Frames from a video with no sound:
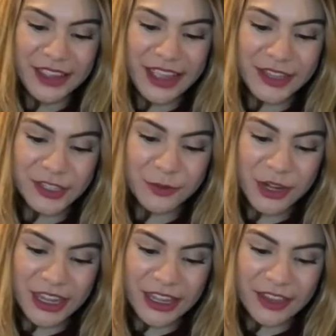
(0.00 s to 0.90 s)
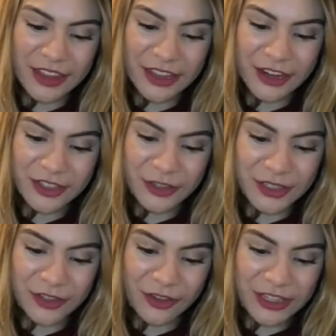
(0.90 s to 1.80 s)
It has turmeric in here, so
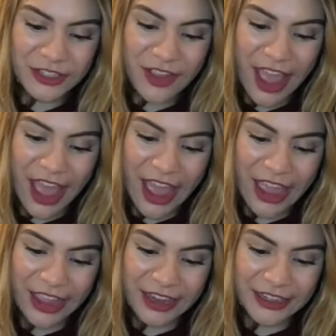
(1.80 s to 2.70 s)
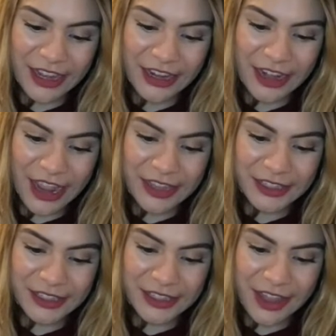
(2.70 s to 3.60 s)
it's going to add a nice